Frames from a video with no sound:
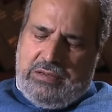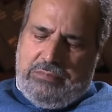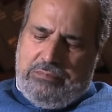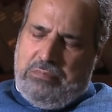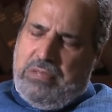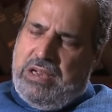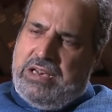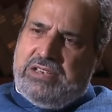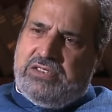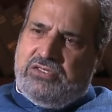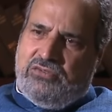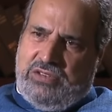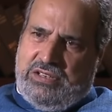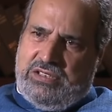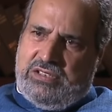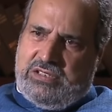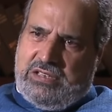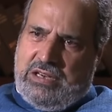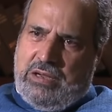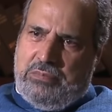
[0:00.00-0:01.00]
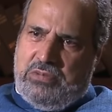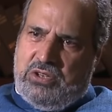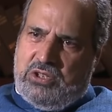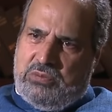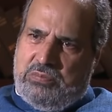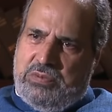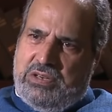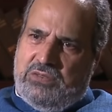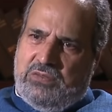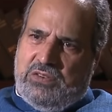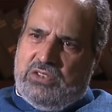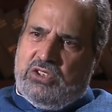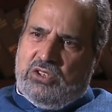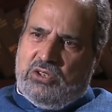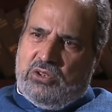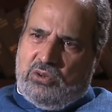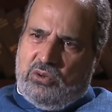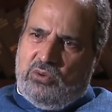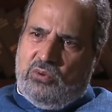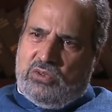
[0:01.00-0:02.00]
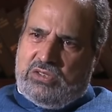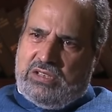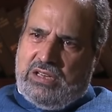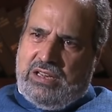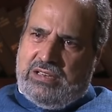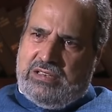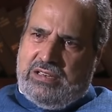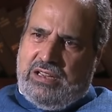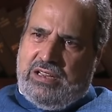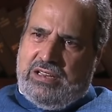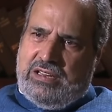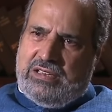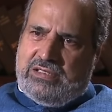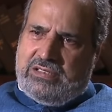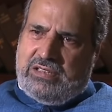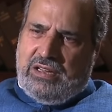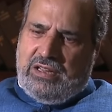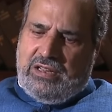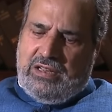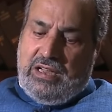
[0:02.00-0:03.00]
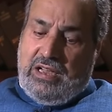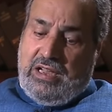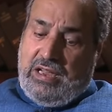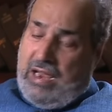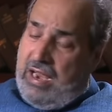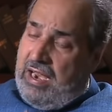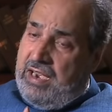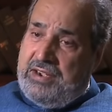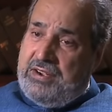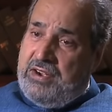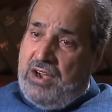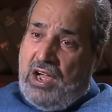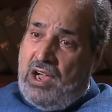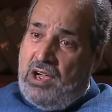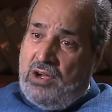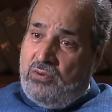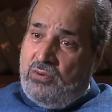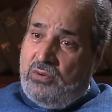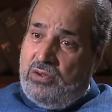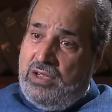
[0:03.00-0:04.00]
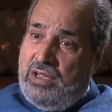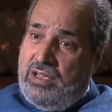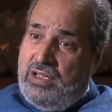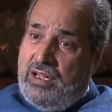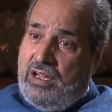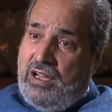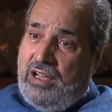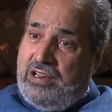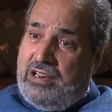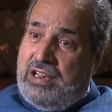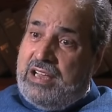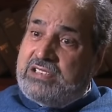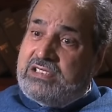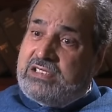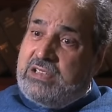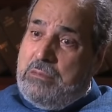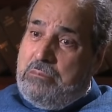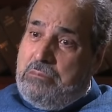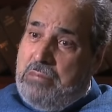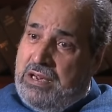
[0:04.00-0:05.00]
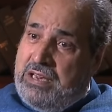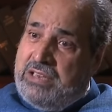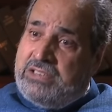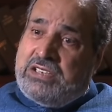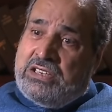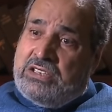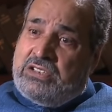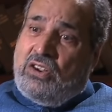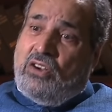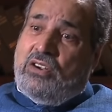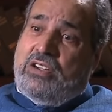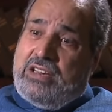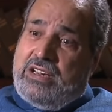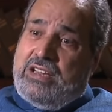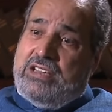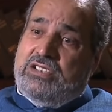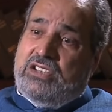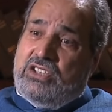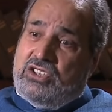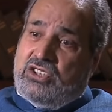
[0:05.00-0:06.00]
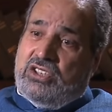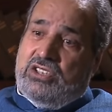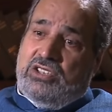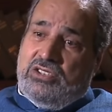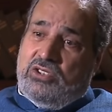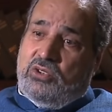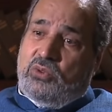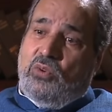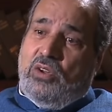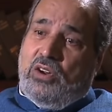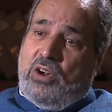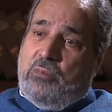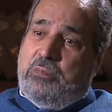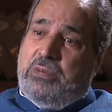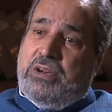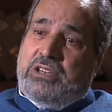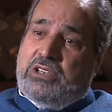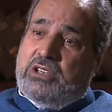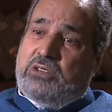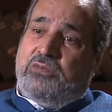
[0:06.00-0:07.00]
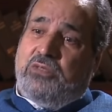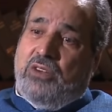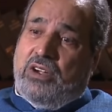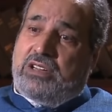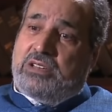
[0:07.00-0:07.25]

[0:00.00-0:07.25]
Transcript: military establishment, which includes ISI, and now unless the militant organizations who are operating for